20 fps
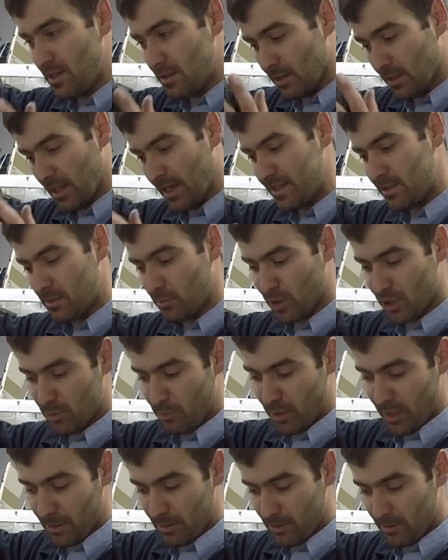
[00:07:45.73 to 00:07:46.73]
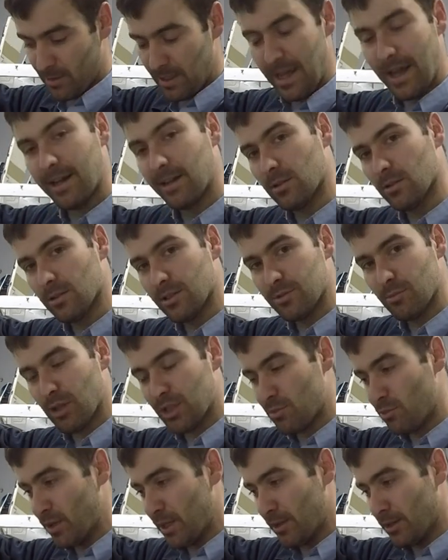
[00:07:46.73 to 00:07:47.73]
The light's much better, the angle is
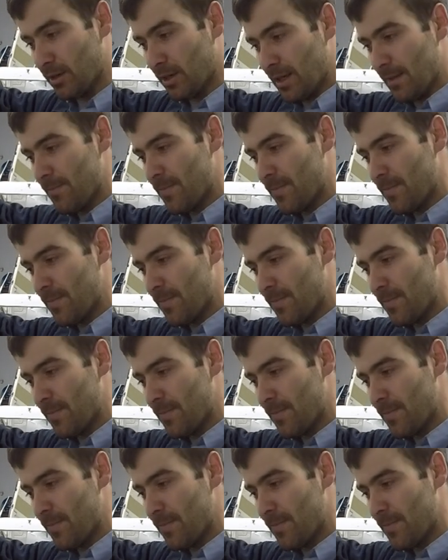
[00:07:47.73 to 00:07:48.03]
much better,